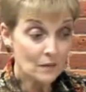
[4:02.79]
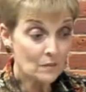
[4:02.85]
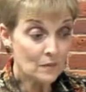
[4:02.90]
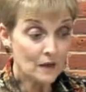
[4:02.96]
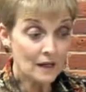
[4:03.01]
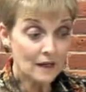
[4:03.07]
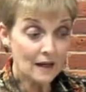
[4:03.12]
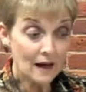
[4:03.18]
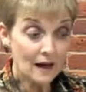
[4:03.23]

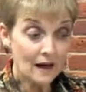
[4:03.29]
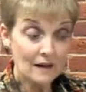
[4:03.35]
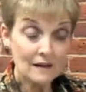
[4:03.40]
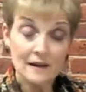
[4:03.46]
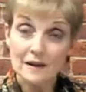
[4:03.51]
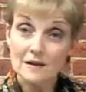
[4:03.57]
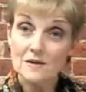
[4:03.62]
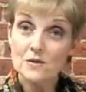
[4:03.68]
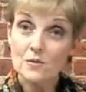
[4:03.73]
Big Al
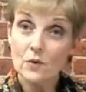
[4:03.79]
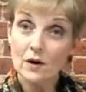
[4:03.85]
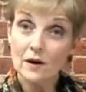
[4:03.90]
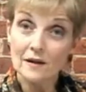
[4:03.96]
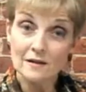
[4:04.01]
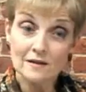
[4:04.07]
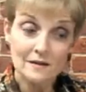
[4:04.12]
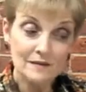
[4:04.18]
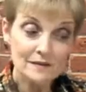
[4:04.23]
has
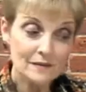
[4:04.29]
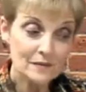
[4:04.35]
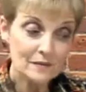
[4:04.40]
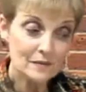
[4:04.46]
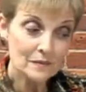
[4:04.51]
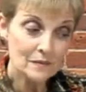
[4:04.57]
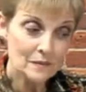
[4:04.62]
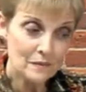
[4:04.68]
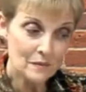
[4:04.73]
what?
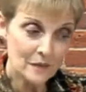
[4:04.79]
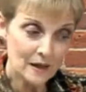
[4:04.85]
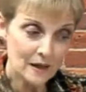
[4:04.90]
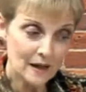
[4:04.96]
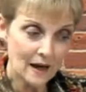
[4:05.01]
Big